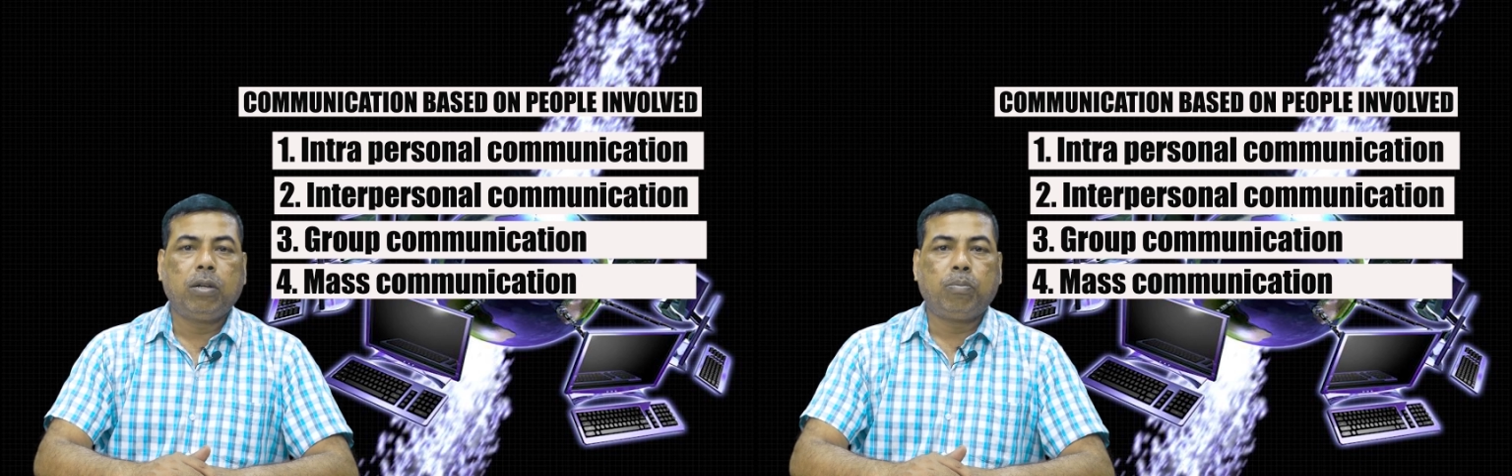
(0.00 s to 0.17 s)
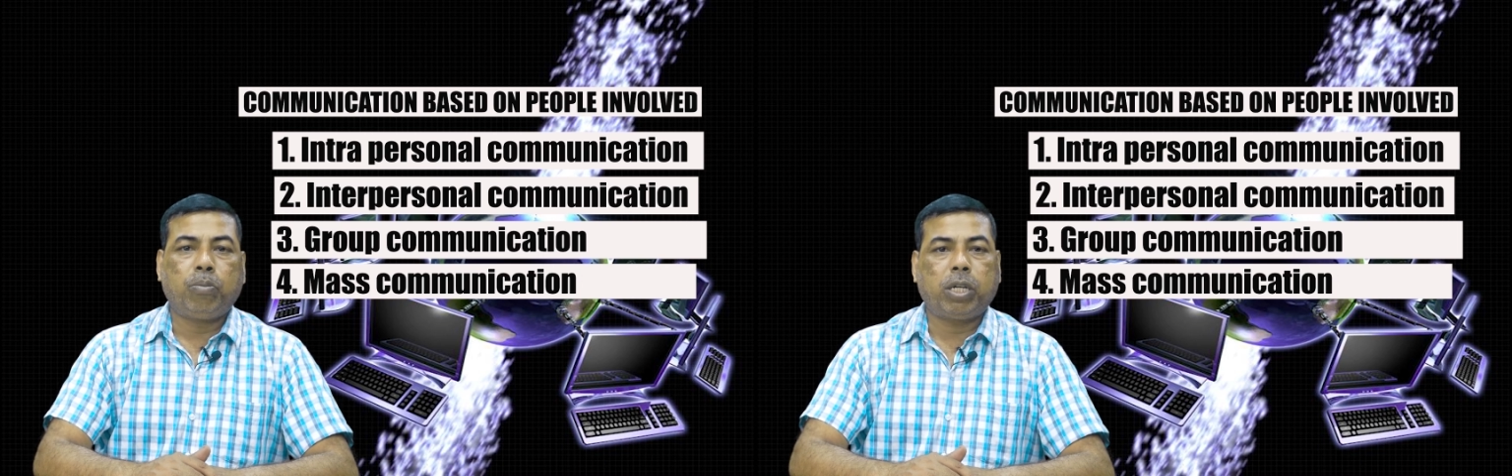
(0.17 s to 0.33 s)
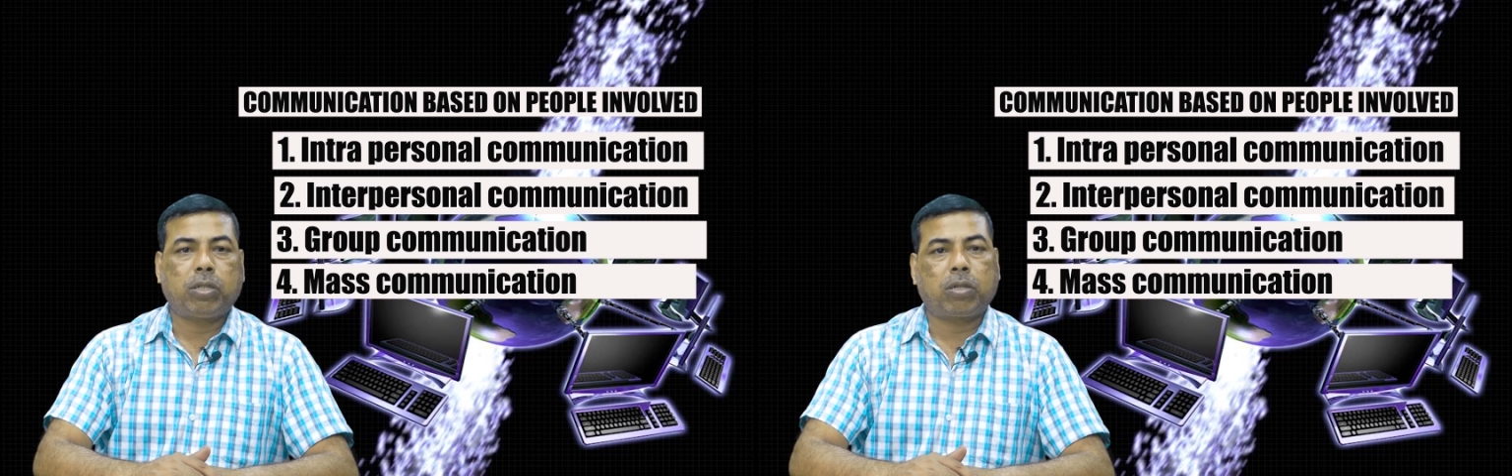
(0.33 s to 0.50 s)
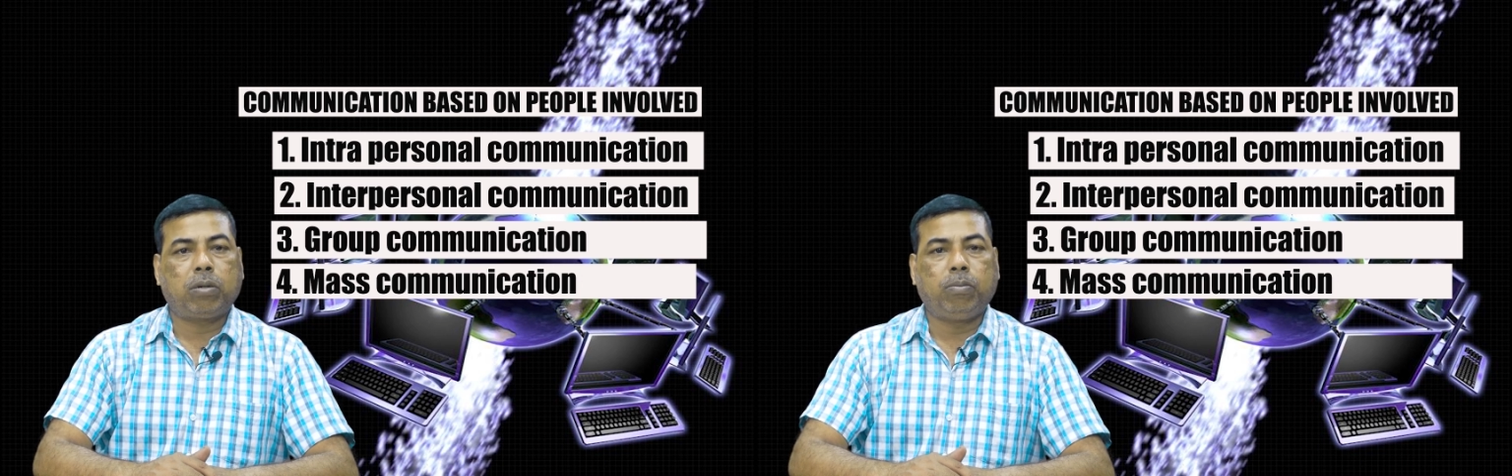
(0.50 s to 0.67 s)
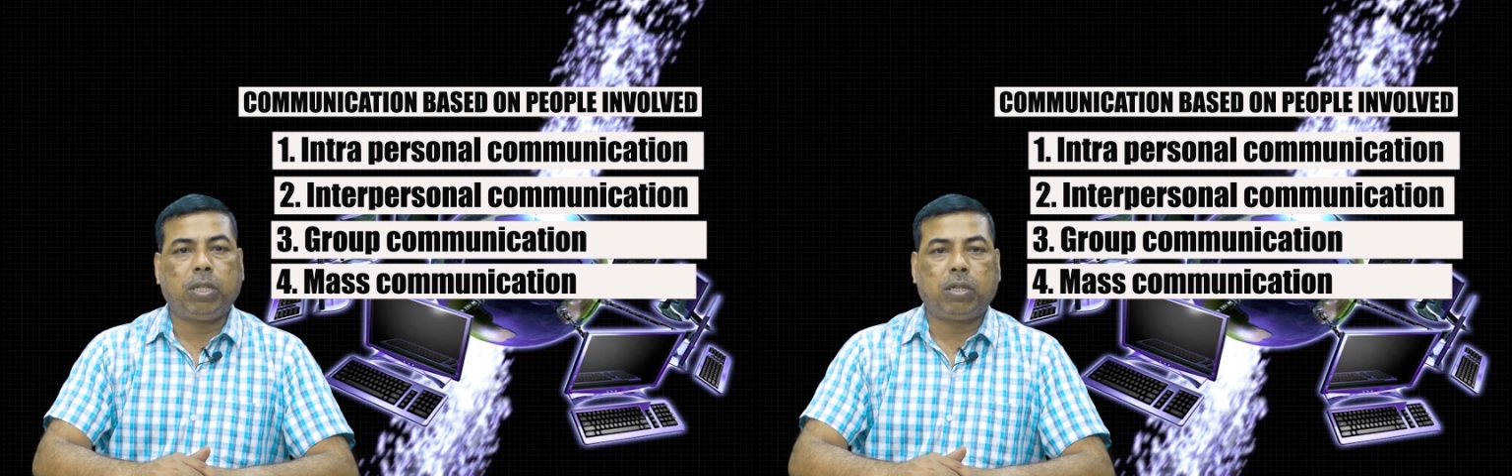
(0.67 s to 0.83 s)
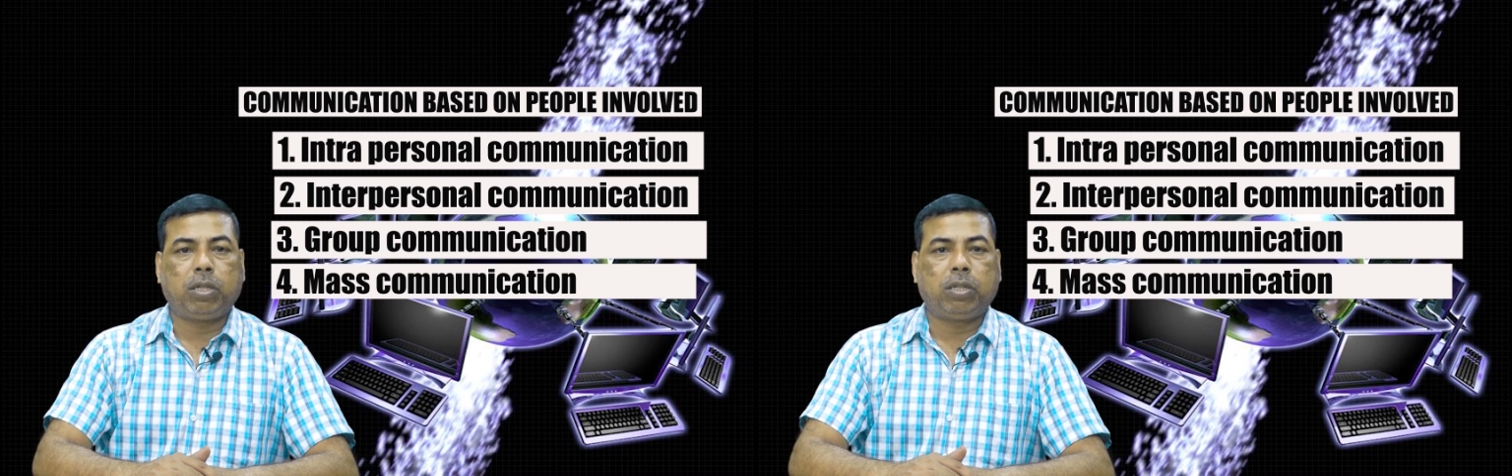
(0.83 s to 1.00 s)
mass
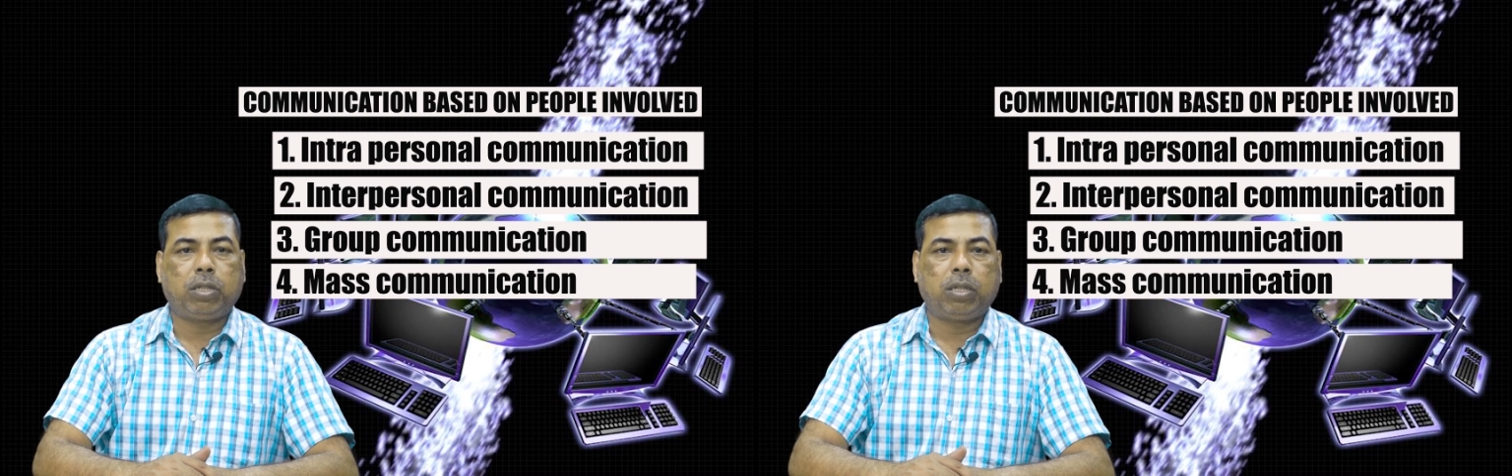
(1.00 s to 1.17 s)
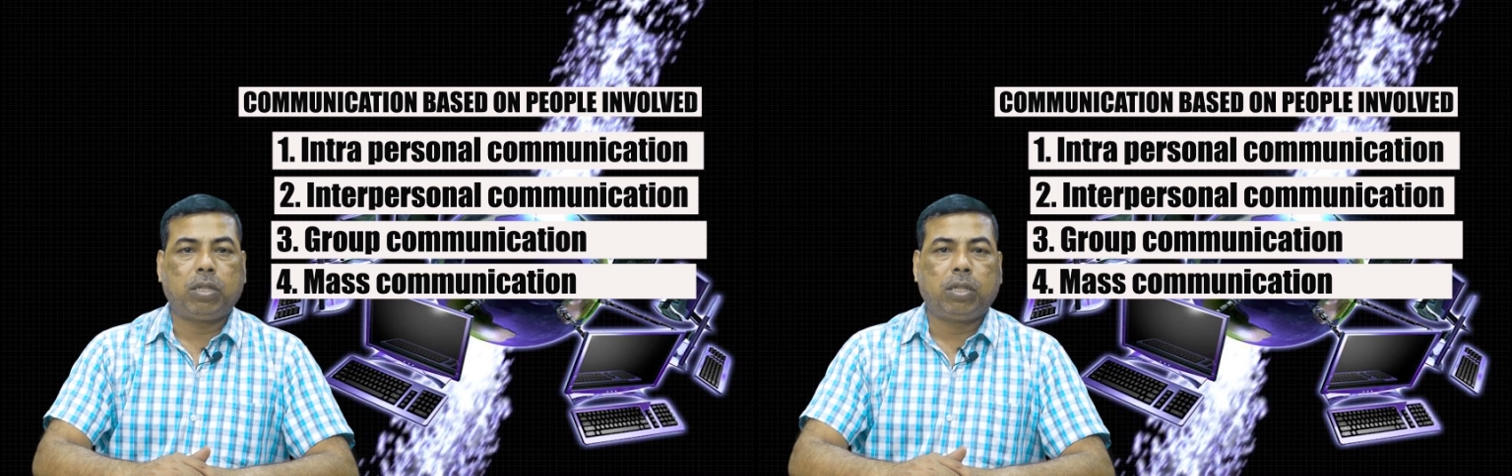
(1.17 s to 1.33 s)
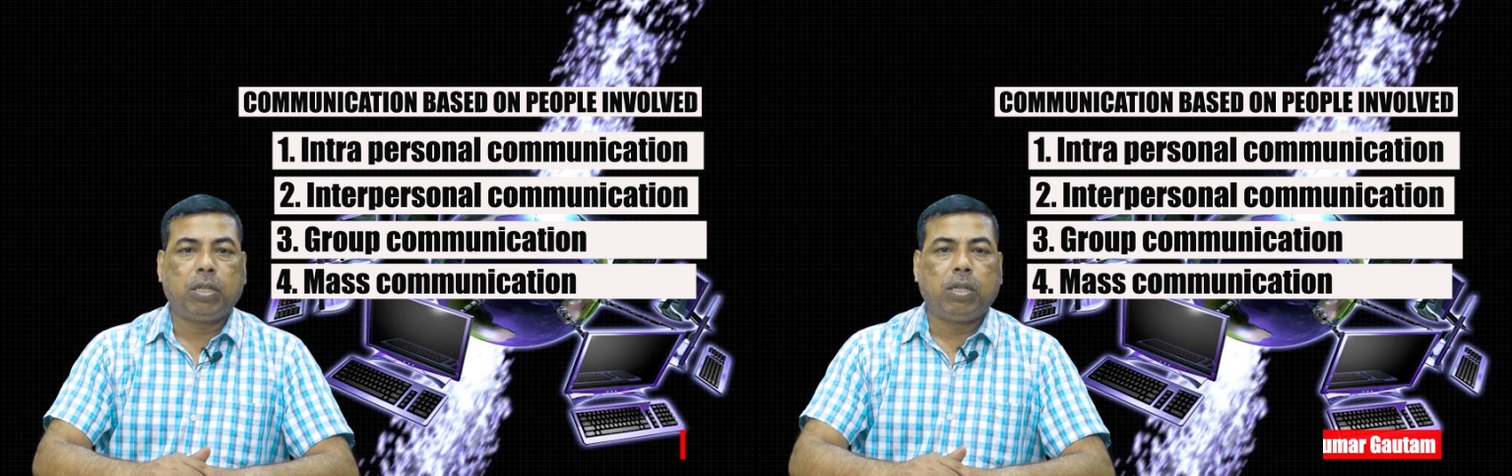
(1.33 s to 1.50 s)
communication.